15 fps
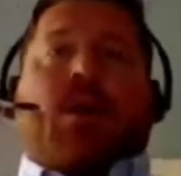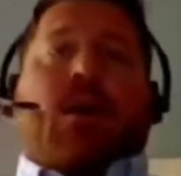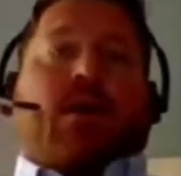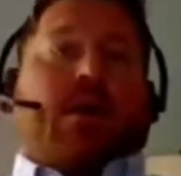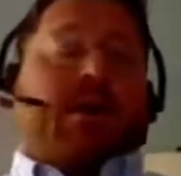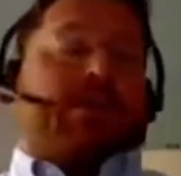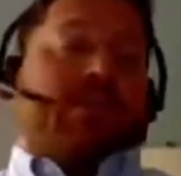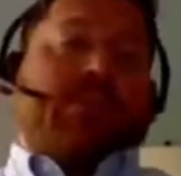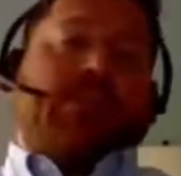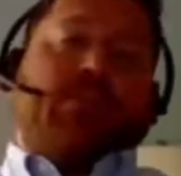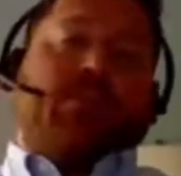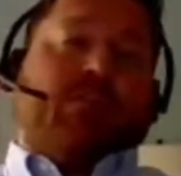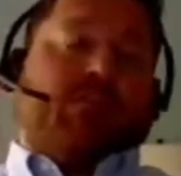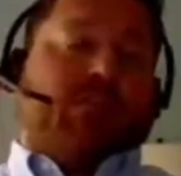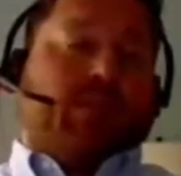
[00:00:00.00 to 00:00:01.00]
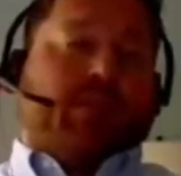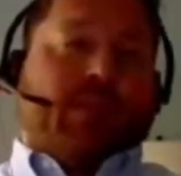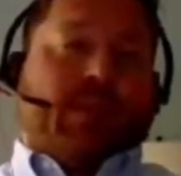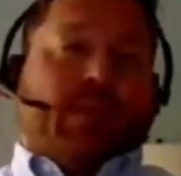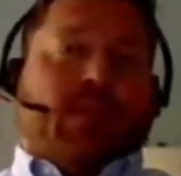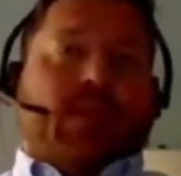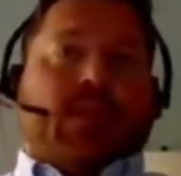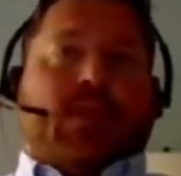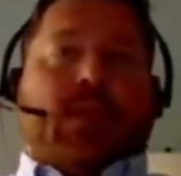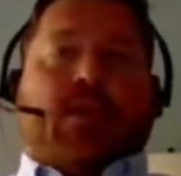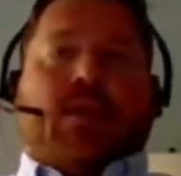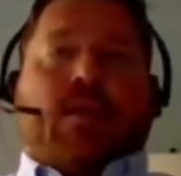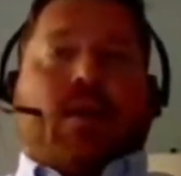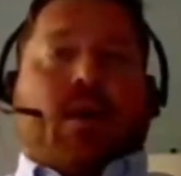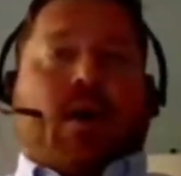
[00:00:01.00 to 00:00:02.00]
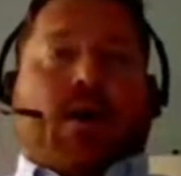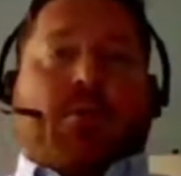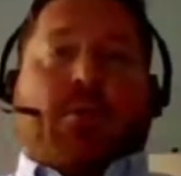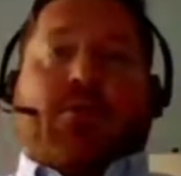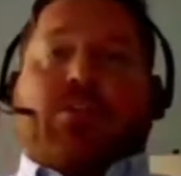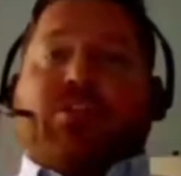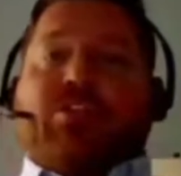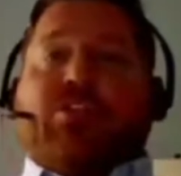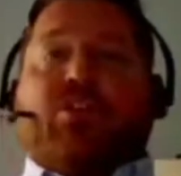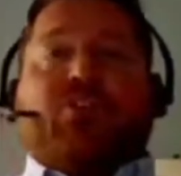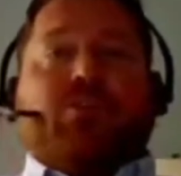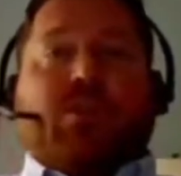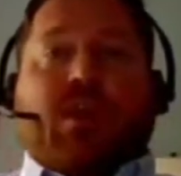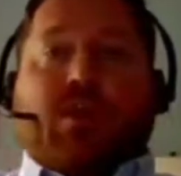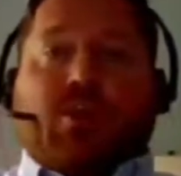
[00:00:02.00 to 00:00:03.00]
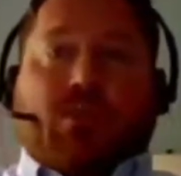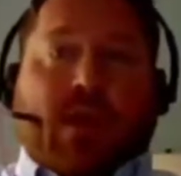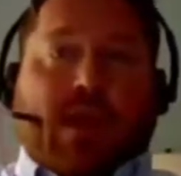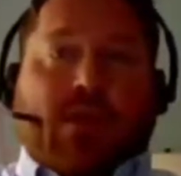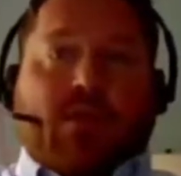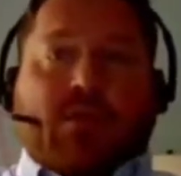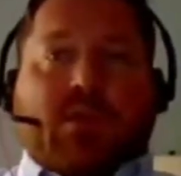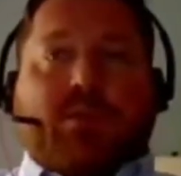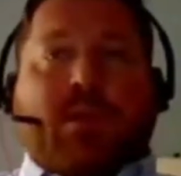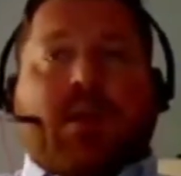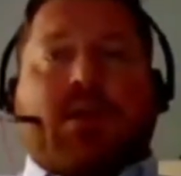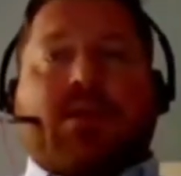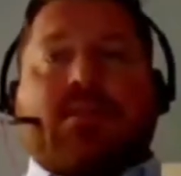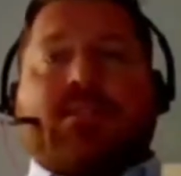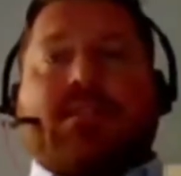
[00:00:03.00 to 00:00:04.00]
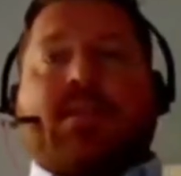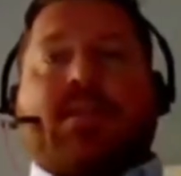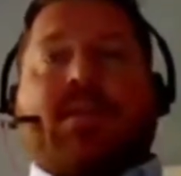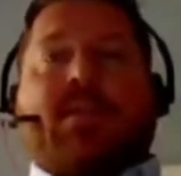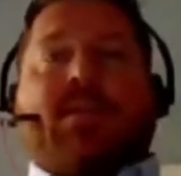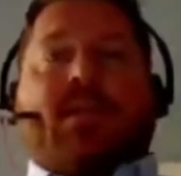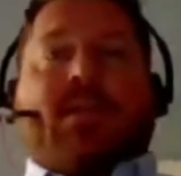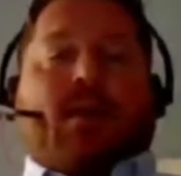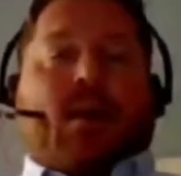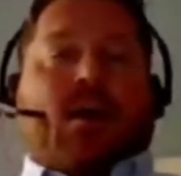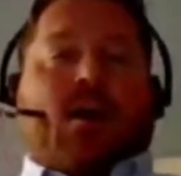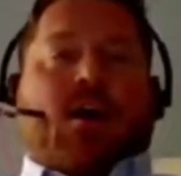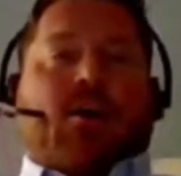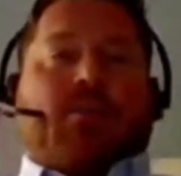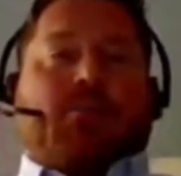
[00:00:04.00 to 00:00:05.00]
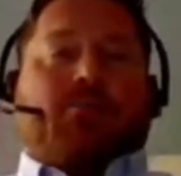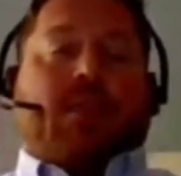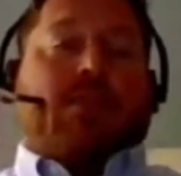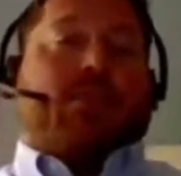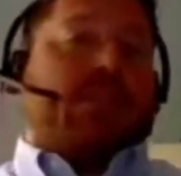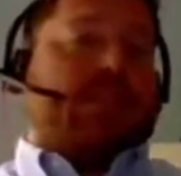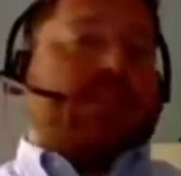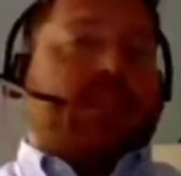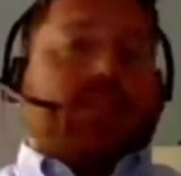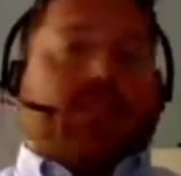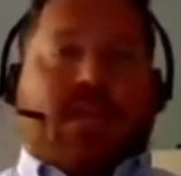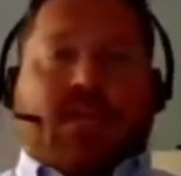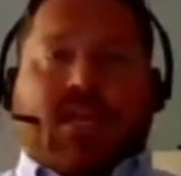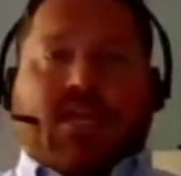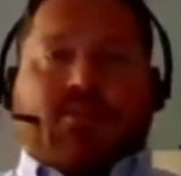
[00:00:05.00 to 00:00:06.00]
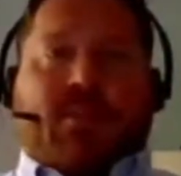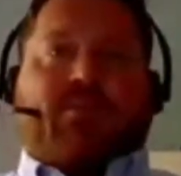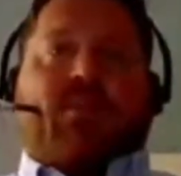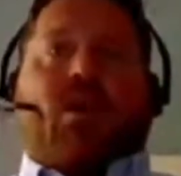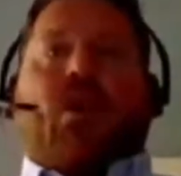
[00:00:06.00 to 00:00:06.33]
a guaranteed convertibility, um, are the children on a rider with the policy, um, even accelerated death benefit.